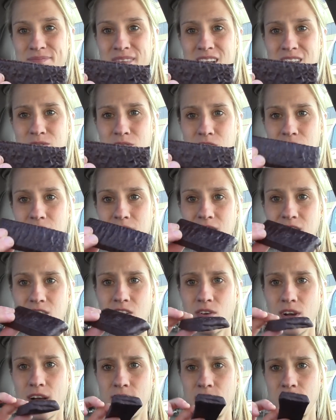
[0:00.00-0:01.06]
That's what it looks like. It's
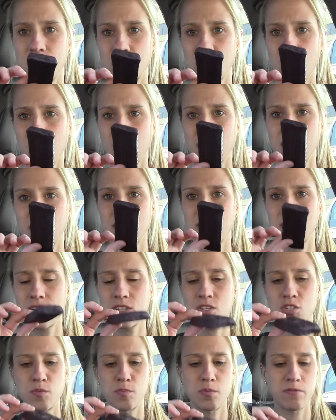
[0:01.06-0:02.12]
all covered in chocolate, so
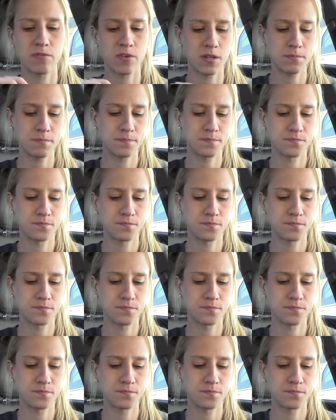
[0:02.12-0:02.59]
that's super fun.